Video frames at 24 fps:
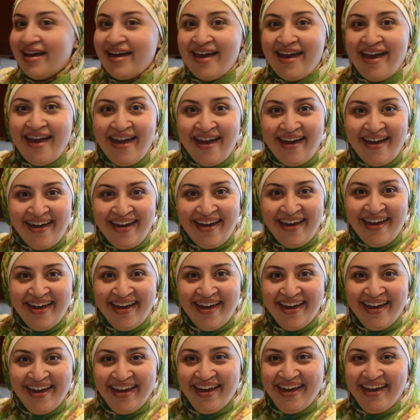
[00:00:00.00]

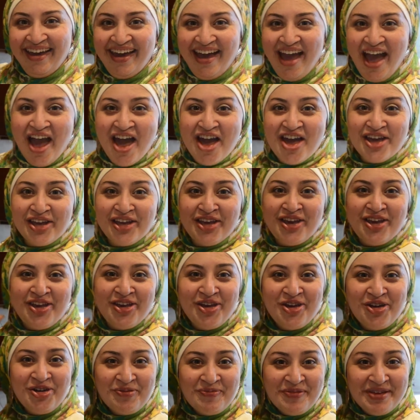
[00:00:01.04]
Hey,
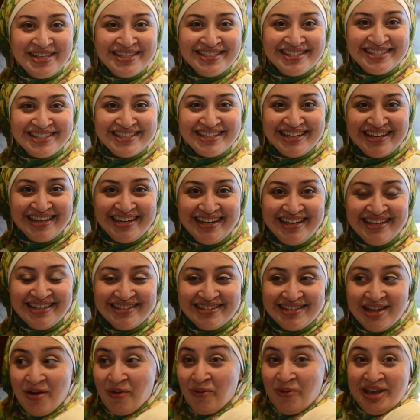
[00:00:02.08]
cumin seeds.
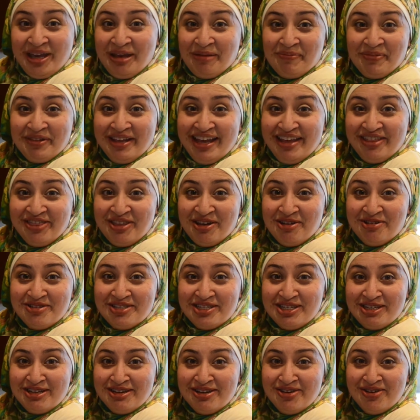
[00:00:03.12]
We can plant those
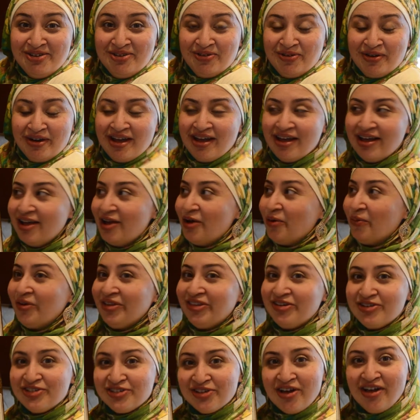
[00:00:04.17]
too. Well,
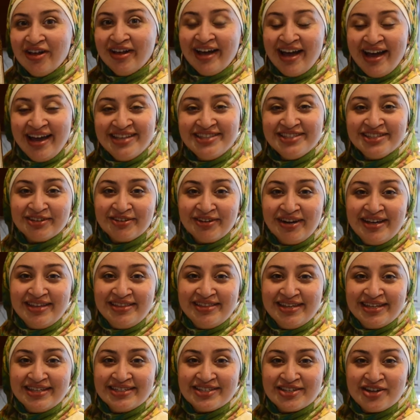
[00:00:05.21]
there's all kinds of great
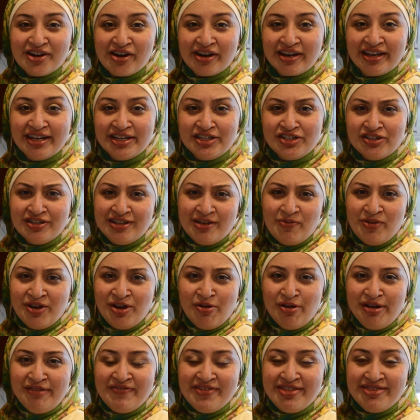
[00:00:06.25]
things in our kitchen that we
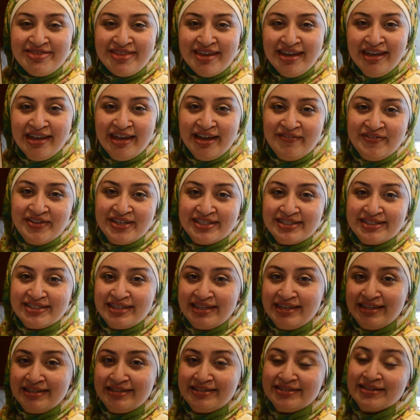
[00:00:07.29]
don't even think of as
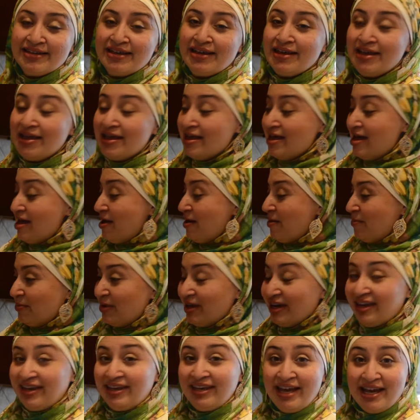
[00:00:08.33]
seeds.
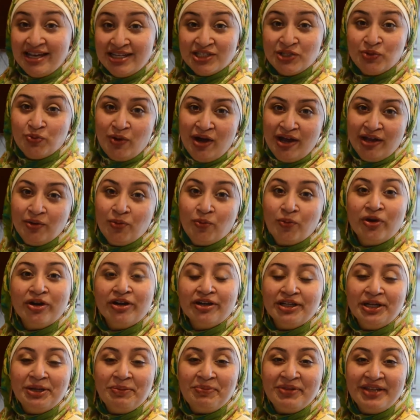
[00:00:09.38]
But guess what? We're
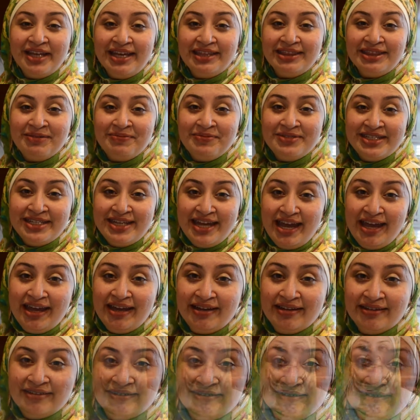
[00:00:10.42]
going to plant them today.
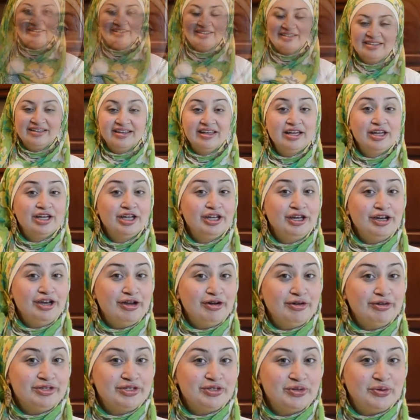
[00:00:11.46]

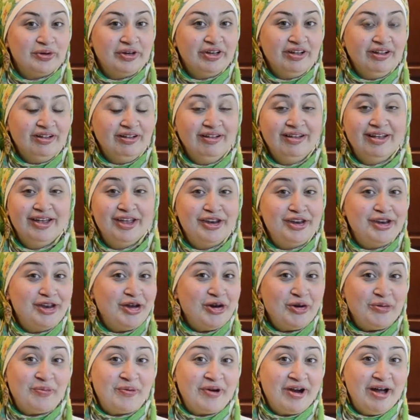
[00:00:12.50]
No soil,
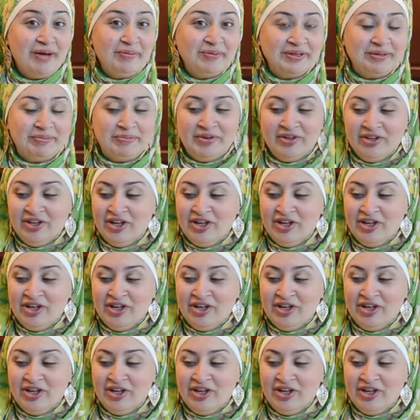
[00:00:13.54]
no problem.